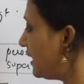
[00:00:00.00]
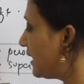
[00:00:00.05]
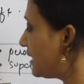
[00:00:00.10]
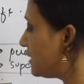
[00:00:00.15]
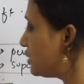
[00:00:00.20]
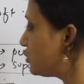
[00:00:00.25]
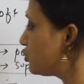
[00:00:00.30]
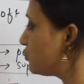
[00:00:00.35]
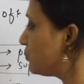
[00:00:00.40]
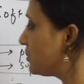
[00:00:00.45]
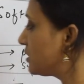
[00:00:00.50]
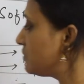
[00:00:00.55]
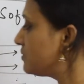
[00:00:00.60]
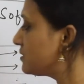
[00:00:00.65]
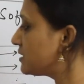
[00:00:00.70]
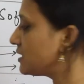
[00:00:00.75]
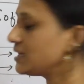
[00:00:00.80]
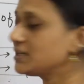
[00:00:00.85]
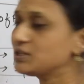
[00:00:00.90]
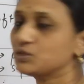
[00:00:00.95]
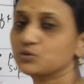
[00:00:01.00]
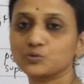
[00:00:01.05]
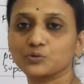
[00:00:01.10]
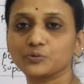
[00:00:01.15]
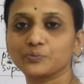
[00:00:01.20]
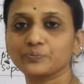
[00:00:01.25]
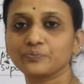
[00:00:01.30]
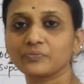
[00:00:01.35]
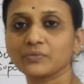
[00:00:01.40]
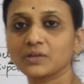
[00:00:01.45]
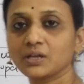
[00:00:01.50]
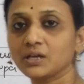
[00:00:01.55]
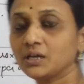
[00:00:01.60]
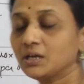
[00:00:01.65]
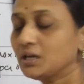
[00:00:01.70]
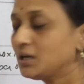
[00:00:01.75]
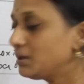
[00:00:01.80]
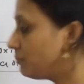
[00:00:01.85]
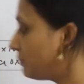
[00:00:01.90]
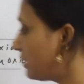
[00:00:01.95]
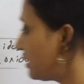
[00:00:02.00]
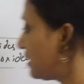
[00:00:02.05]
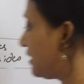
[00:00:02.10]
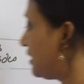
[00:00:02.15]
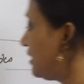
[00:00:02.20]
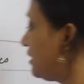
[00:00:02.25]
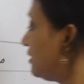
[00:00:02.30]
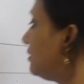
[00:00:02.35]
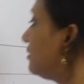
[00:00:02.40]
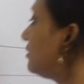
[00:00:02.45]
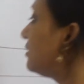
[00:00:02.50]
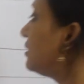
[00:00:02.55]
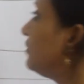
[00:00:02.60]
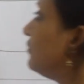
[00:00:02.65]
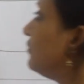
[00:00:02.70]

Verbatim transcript: Li two becomes Li two. But here,